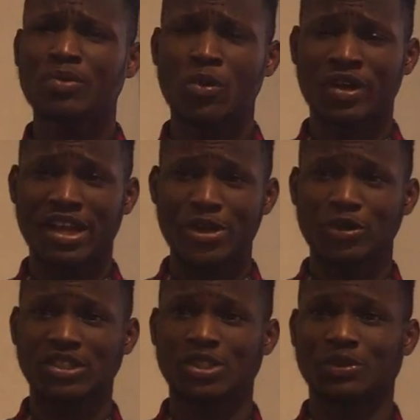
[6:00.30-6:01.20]
problem we can
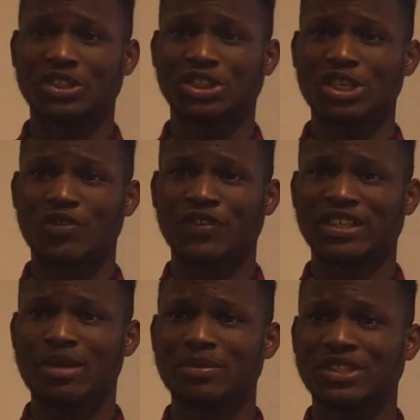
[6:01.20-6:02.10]
notice with the chain of
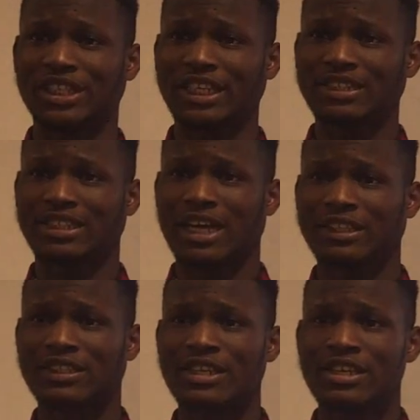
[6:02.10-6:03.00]
indemnity is that